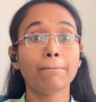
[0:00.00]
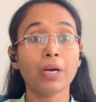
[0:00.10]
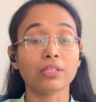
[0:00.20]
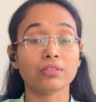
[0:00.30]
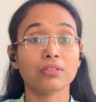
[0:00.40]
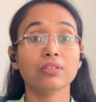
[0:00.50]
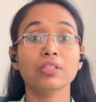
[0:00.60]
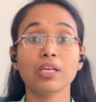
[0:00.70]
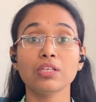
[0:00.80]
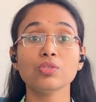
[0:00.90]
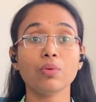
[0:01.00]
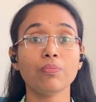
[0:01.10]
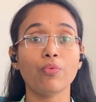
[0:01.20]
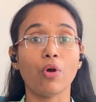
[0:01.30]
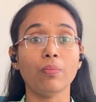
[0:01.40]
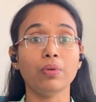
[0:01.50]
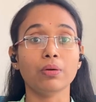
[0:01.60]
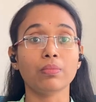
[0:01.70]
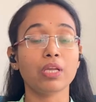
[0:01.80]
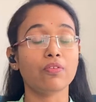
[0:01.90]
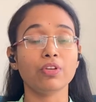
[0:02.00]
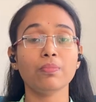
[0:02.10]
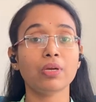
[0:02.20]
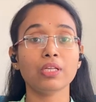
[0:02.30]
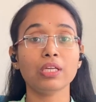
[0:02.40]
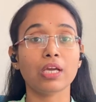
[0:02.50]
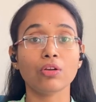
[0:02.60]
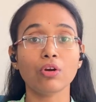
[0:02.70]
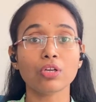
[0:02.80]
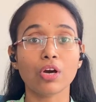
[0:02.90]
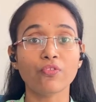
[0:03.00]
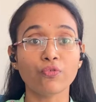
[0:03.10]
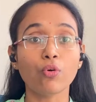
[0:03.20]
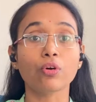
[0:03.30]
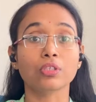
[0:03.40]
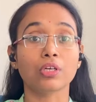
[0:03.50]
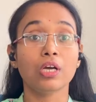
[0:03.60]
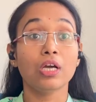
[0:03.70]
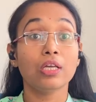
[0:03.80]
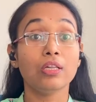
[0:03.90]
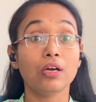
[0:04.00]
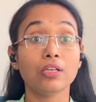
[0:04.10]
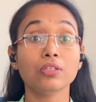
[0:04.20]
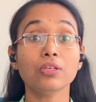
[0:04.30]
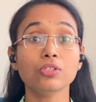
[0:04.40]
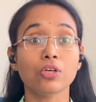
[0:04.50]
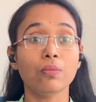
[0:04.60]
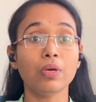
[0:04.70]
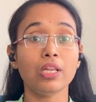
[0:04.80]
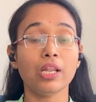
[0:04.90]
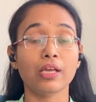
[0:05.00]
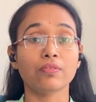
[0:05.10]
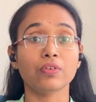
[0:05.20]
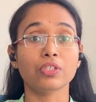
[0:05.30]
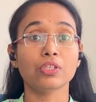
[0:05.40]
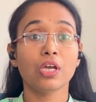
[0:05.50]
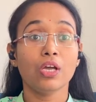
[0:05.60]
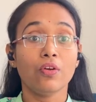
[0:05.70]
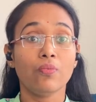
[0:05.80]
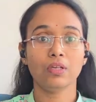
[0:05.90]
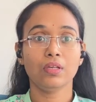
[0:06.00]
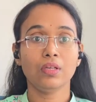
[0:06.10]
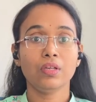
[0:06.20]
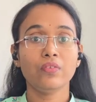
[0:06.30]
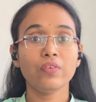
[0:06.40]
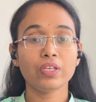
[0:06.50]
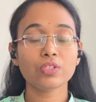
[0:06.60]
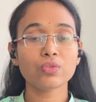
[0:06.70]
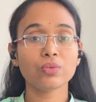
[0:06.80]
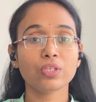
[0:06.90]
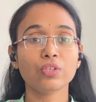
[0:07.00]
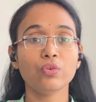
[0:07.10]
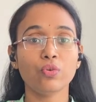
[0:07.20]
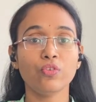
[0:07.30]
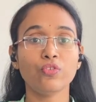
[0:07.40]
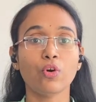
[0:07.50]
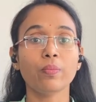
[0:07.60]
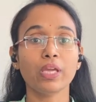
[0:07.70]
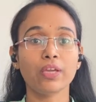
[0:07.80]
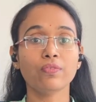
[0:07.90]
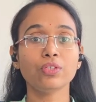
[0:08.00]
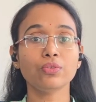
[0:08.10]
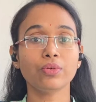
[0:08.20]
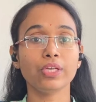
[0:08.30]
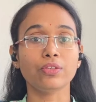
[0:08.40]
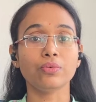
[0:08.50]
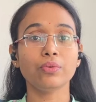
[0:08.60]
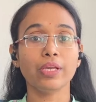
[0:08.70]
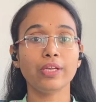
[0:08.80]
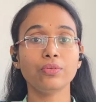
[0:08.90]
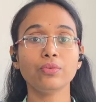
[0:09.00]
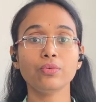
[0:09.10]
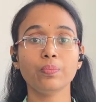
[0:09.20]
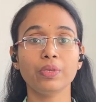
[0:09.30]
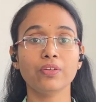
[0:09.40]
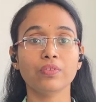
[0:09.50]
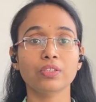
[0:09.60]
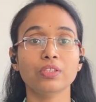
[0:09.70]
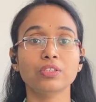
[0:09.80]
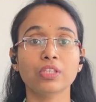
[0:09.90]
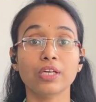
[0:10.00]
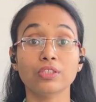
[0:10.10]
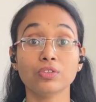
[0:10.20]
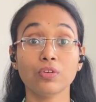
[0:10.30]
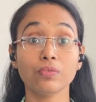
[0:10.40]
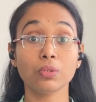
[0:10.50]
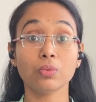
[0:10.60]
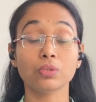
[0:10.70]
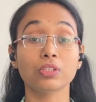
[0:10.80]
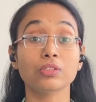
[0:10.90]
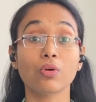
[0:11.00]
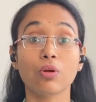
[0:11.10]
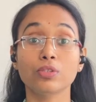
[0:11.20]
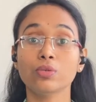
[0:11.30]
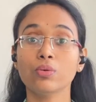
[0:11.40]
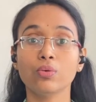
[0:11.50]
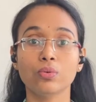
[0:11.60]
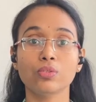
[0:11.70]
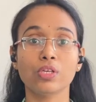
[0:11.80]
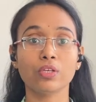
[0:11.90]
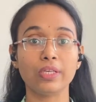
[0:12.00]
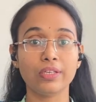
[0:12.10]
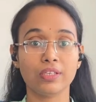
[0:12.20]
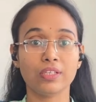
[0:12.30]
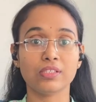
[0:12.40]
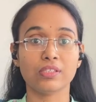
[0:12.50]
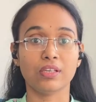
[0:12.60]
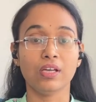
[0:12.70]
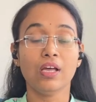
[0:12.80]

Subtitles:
But there is one problem. Everybody cannot afford learning the German language. When a student go from A1 to A2, A2 to B1, the charges of the courses also grows on increasing.